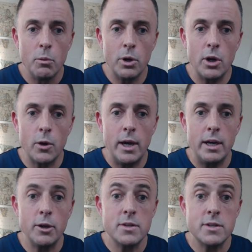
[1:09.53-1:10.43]
we're going to go ahead
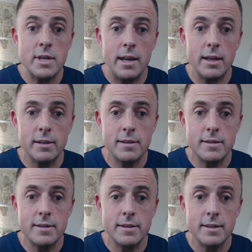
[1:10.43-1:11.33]
and go to
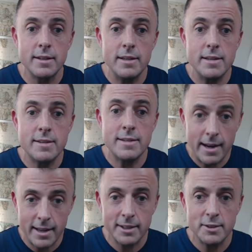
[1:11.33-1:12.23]

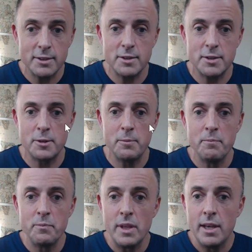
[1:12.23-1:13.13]
Settings,
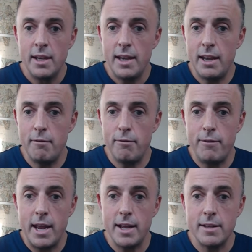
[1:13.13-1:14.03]

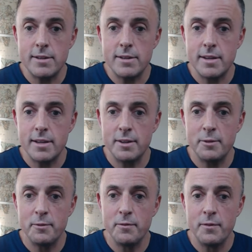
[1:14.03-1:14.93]
Advanced,
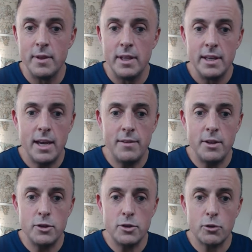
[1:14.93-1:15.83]
and
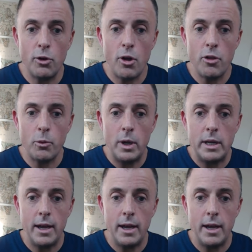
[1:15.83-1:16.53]
then scroll all the way